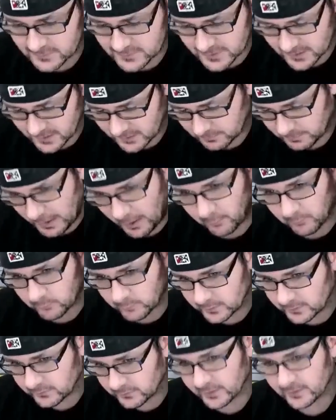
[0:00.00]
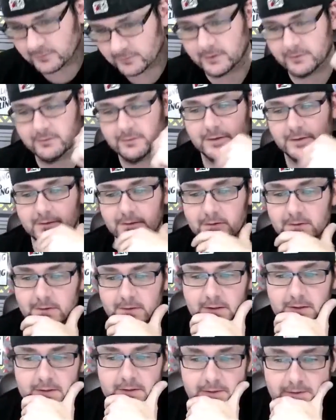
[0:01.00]
uh, power wheel things and everything like
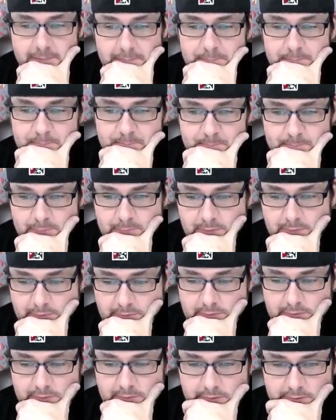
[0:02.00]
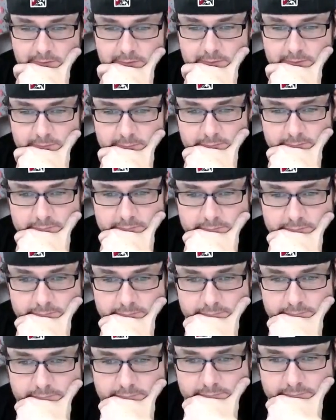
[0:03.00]
that. Yeah. Yeah.
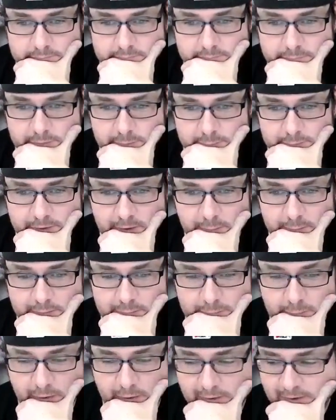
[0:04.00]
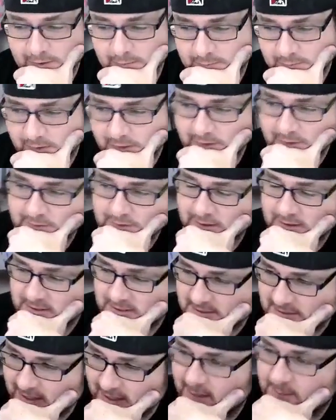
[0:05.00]
But it was always walking up there and they'd
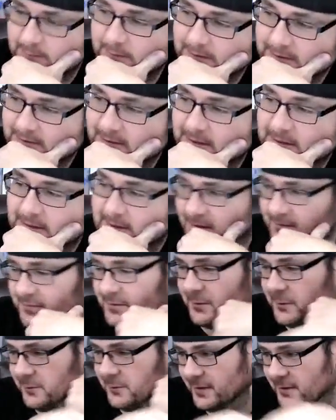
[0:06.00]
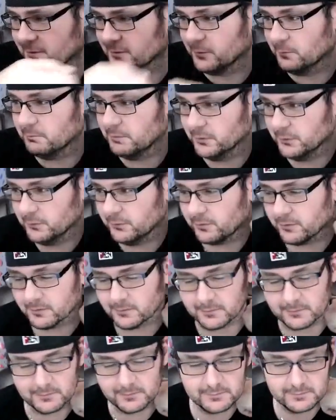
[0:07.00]
stamp it and then you'd have to go to that little booth
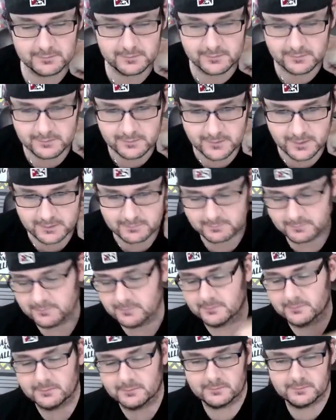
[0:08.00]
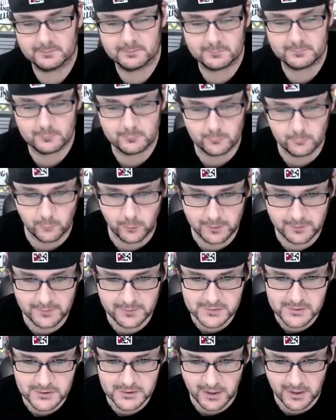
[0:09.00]
and they'd run in the
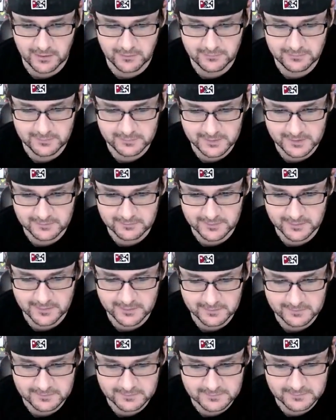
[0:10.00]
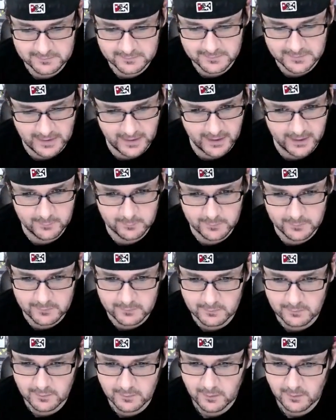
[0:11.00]
shelf and give you your game and
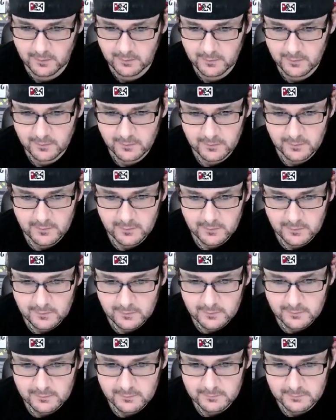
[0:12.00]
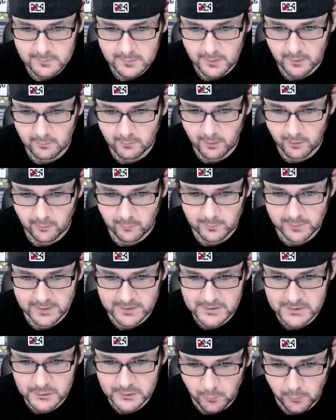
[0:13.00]
go home and
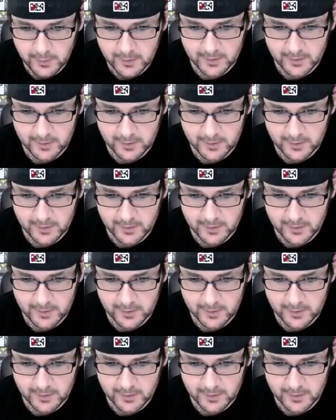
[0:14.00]
enjoy yeah, it. Yeah,